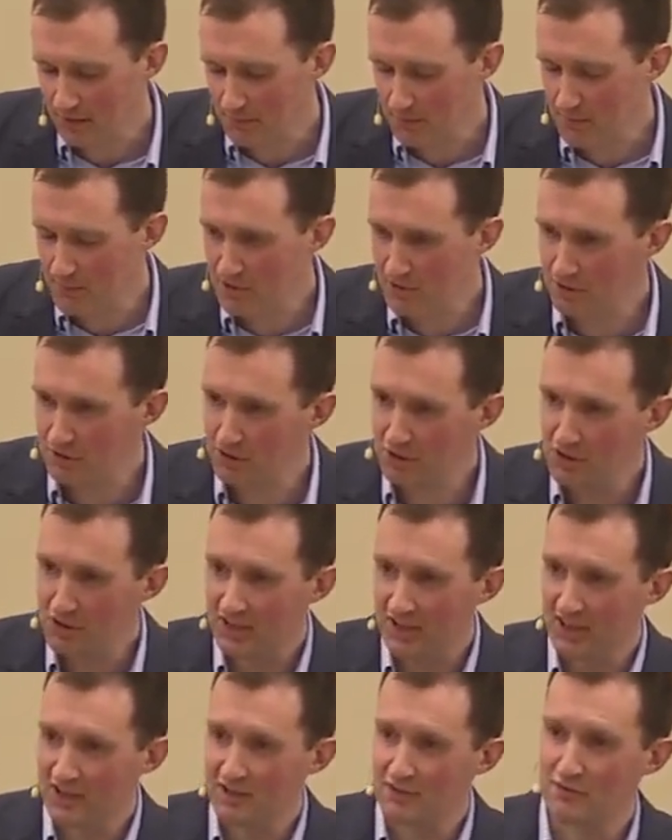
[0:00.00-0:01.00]
Maybe you're
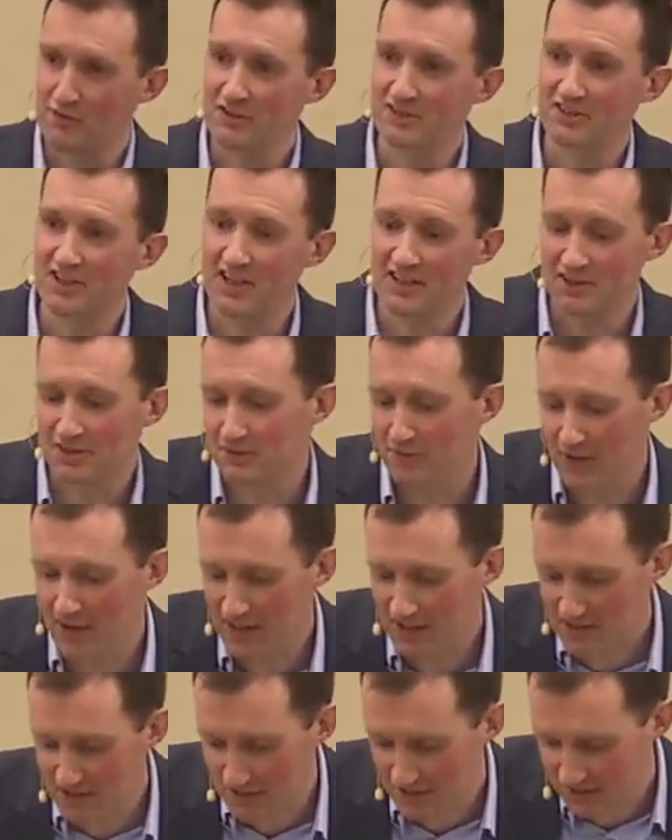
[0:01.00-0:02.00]
looking for
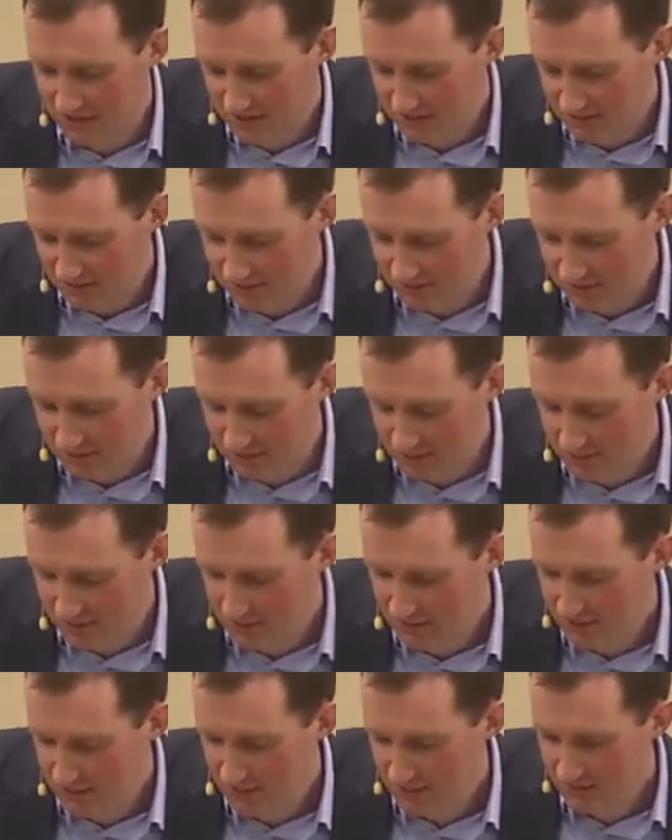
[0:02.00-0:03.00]
satisfaction
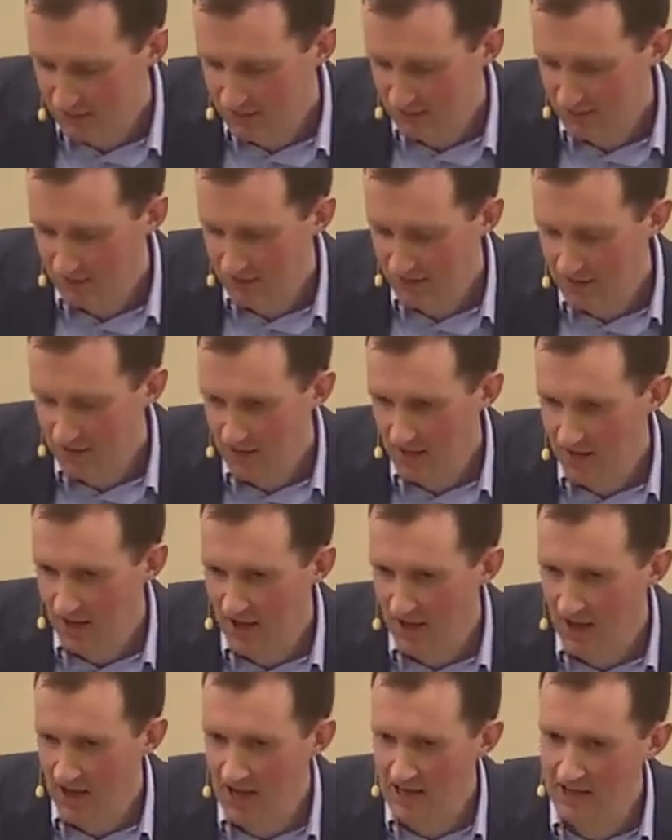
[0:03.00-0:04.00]

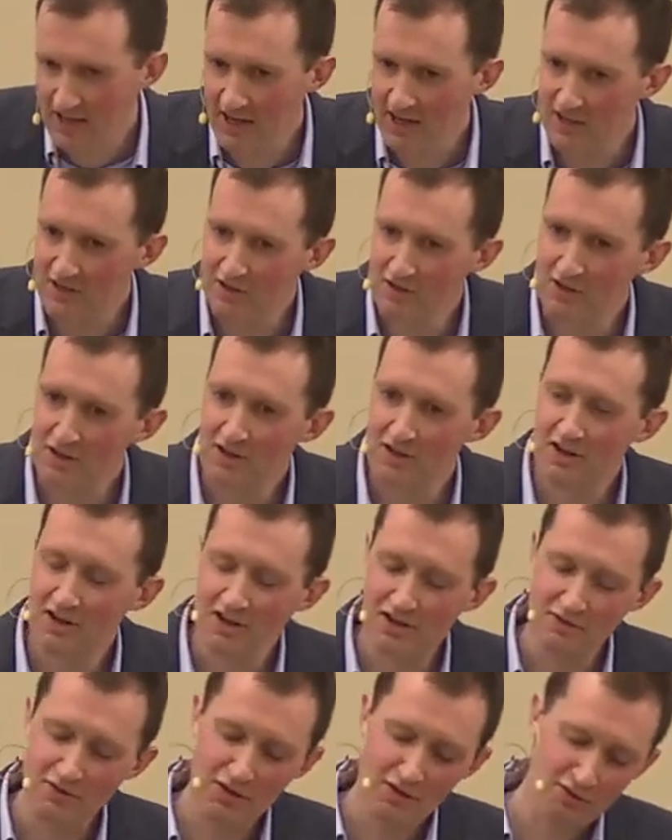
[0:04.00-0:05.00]
and yet you're,
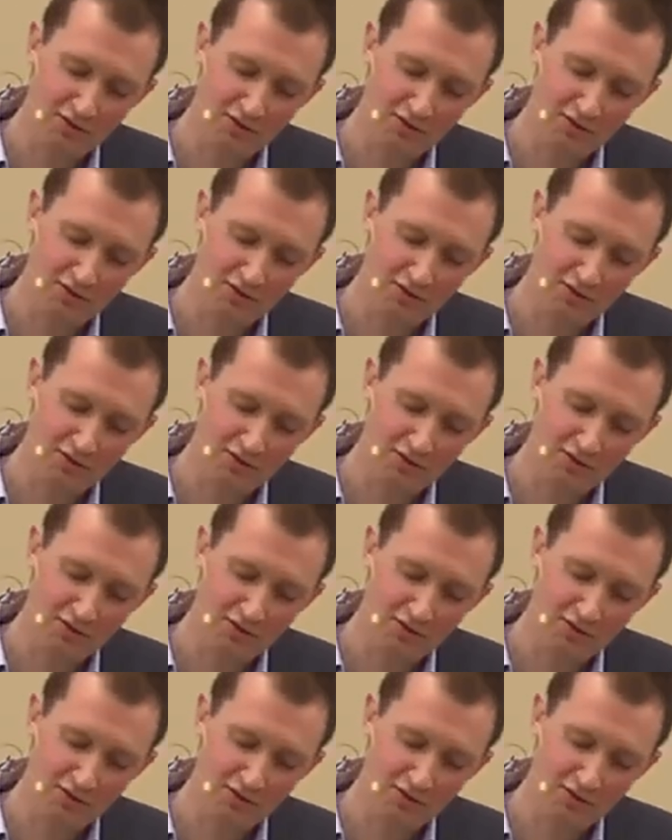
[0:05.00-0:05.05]
you've